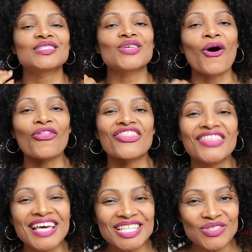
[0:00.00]
So
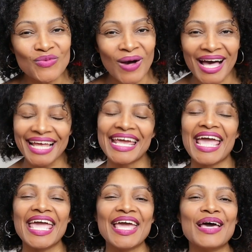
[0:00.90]
this one
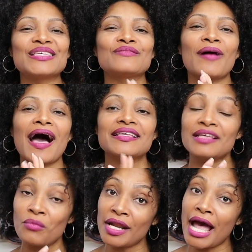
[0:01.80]
is by
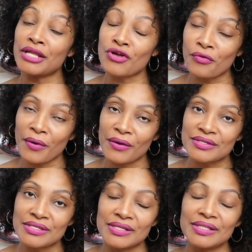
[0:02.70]
someone I know
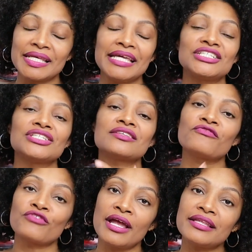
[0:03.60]
personally. She's a
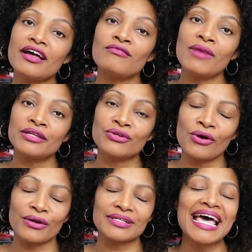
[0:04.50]
friend of my
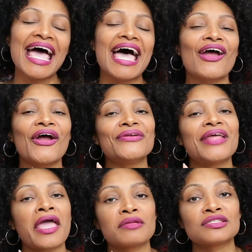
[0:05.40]
daughter's, and her
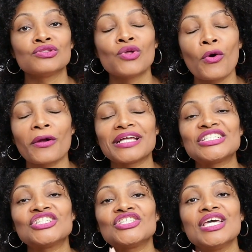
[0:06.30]
name is Lauren.
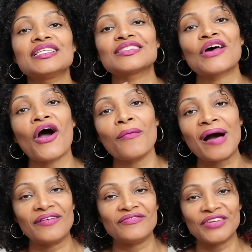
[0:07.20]
She saw
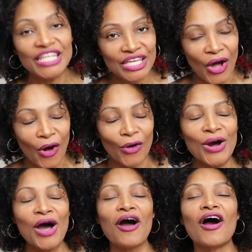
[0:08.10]
my
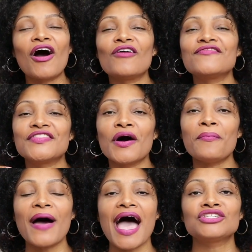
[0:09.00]
video of
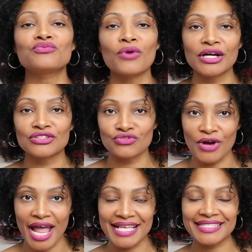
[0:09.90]
the patchwork
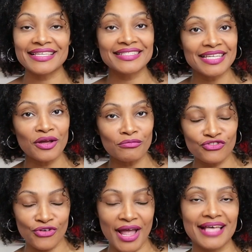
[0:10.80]
dress, the
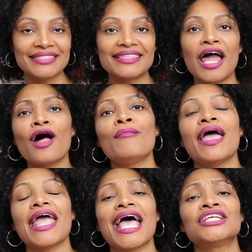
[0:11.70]
denim dress that I
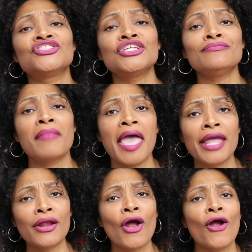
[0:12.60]
made, and she
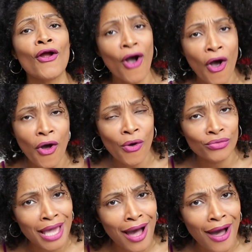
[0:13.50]
made her
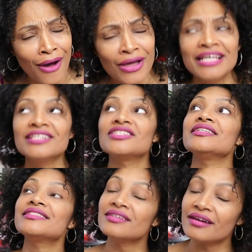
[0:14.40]
own, y'all.
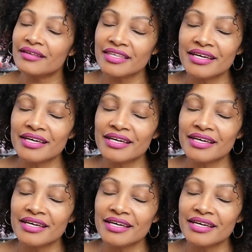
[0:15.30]
She took